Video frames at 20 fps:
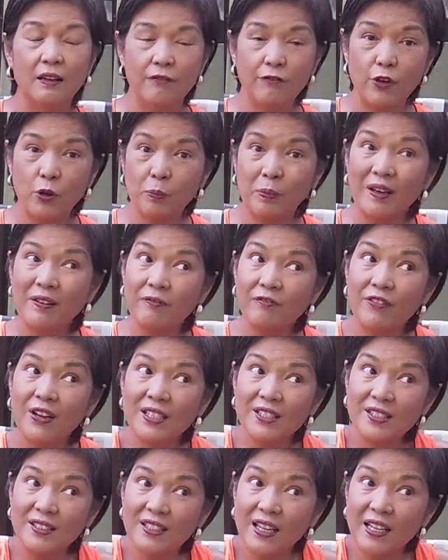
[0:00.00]
if you're
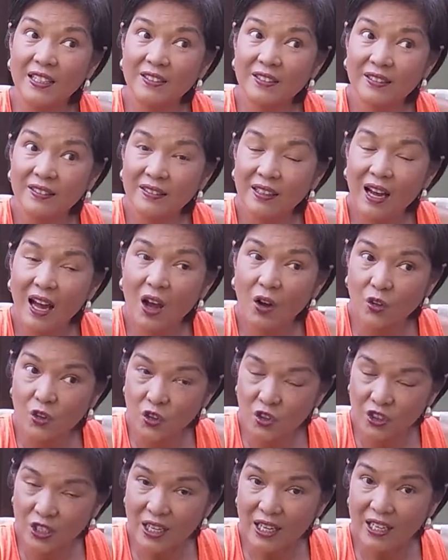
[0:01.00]
vaccinated
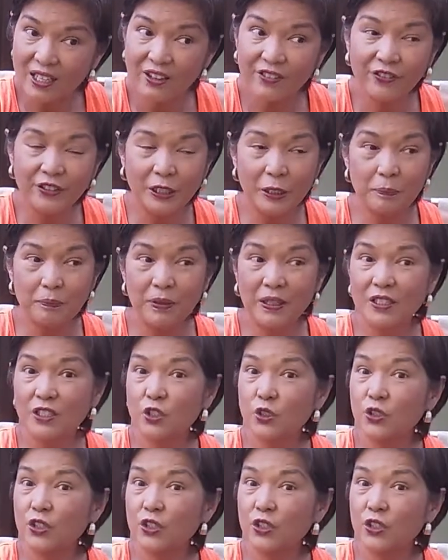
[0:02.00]
outside the Philippines,